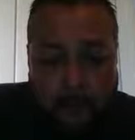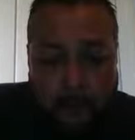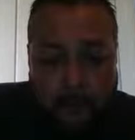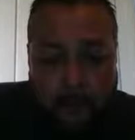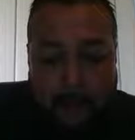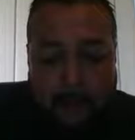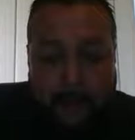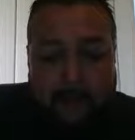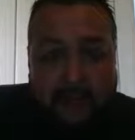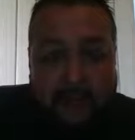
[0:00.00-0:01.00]
Um, it,
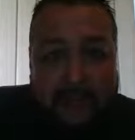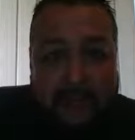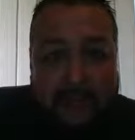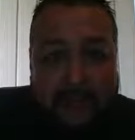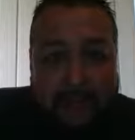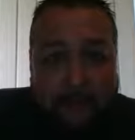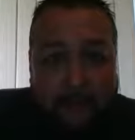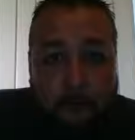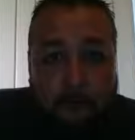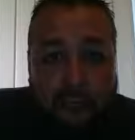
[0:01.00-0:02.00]
it's an it,
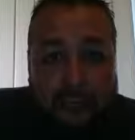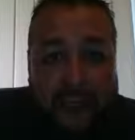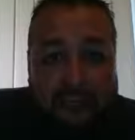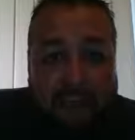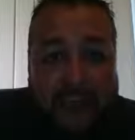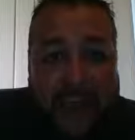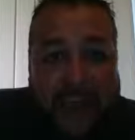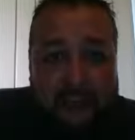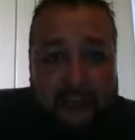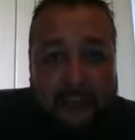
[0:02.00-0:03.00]
you'll see that it's an
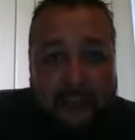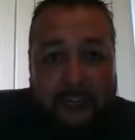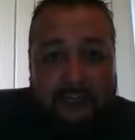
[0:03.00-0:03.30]
action.